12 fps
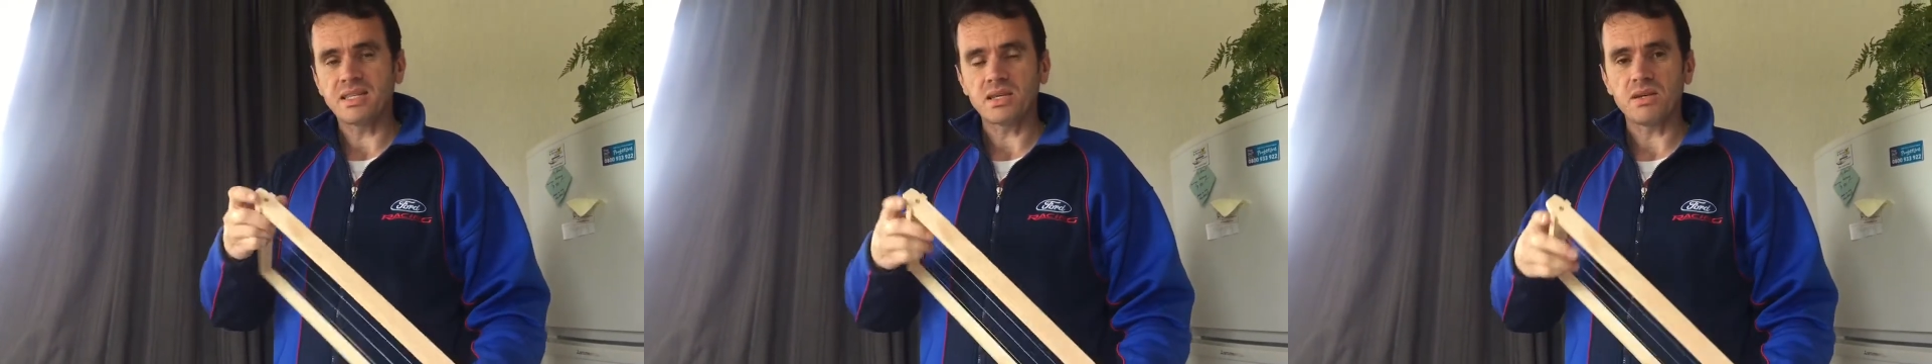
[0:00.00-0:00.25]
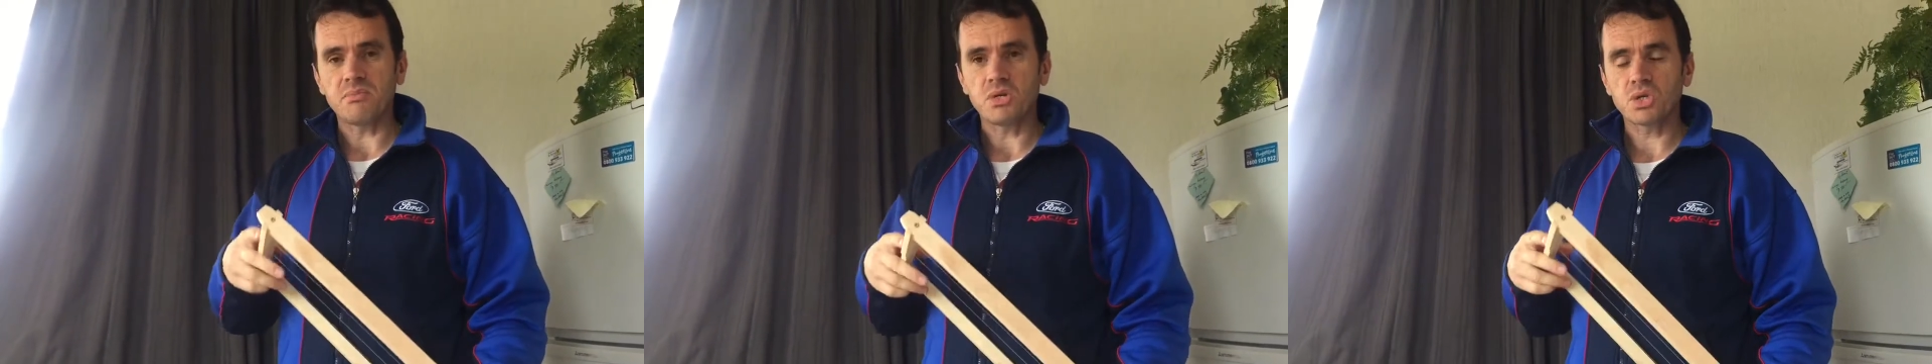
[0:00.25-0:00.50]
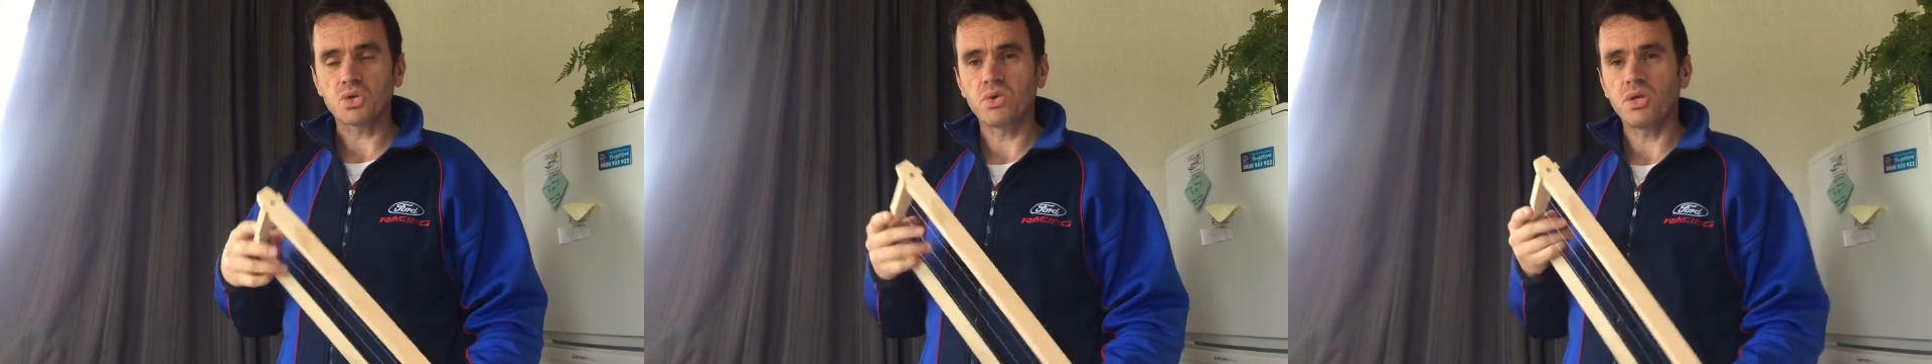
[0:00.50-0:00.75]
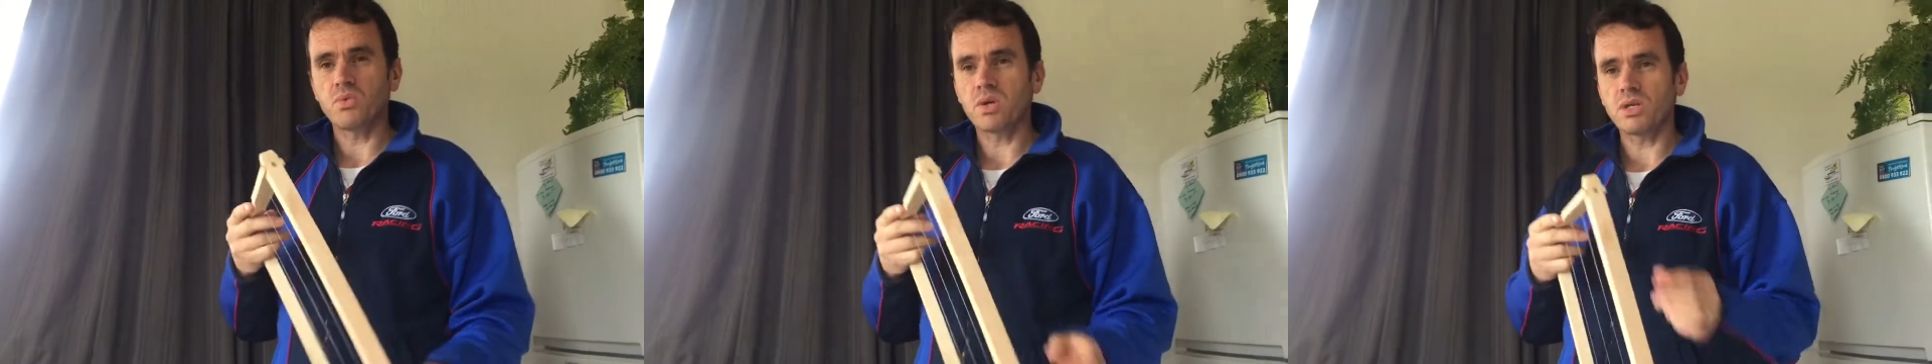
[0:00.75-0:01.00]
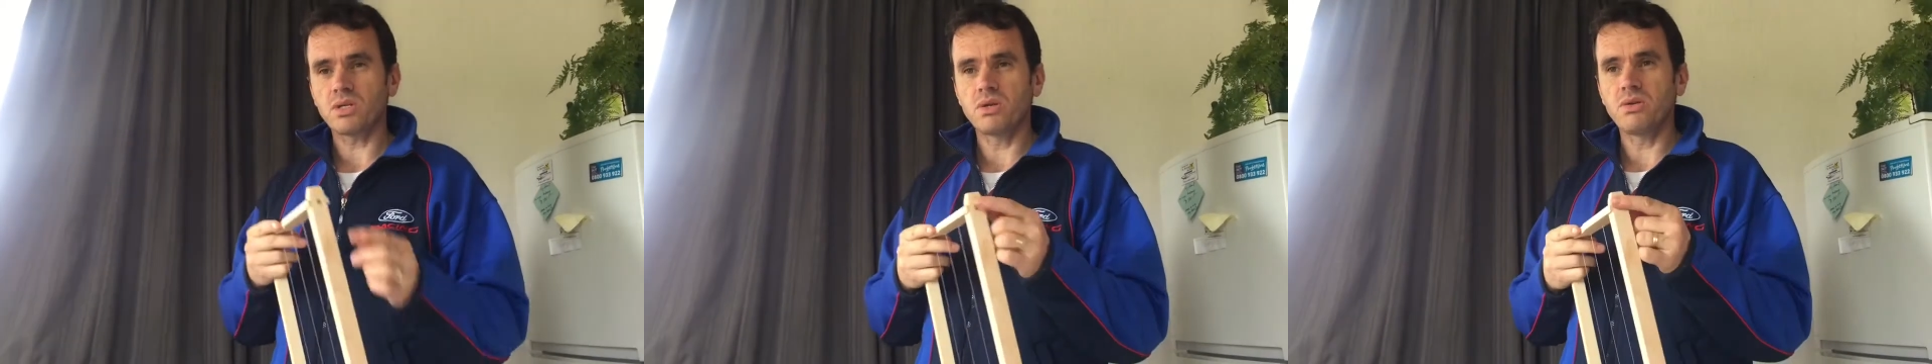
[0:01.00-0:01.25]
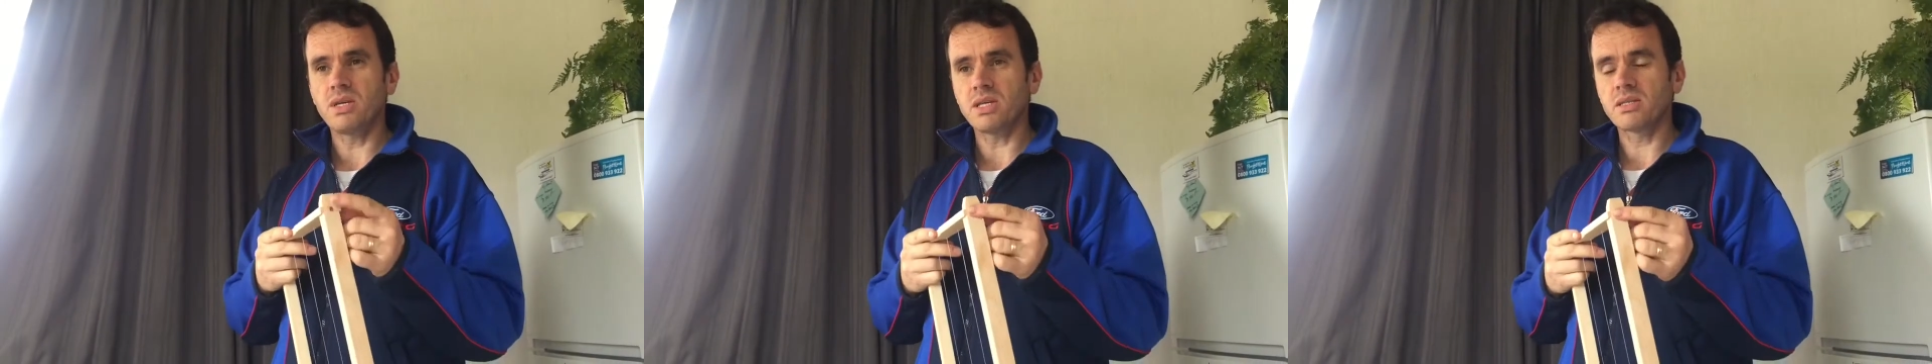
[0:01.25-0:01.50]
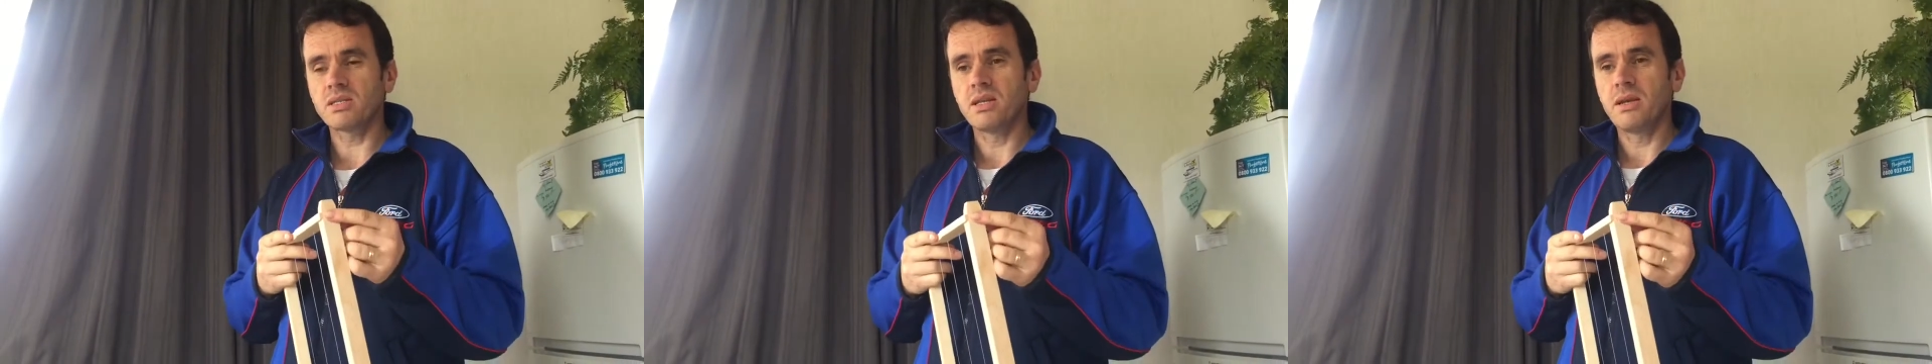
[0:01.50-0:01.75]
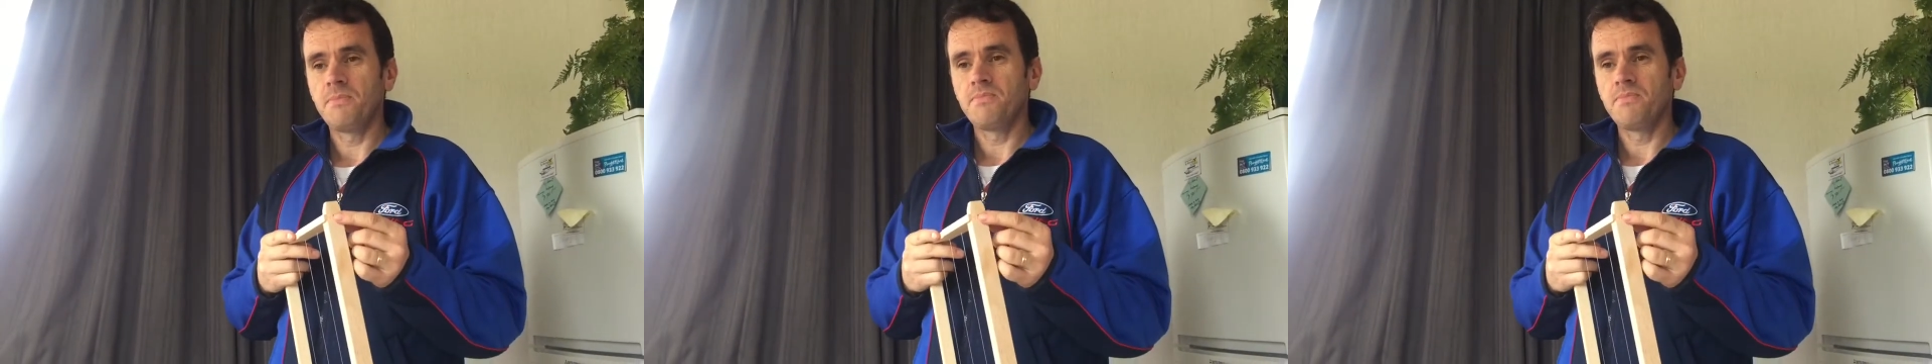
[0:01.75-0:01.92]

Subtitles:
So I'm not sure you'd want to do this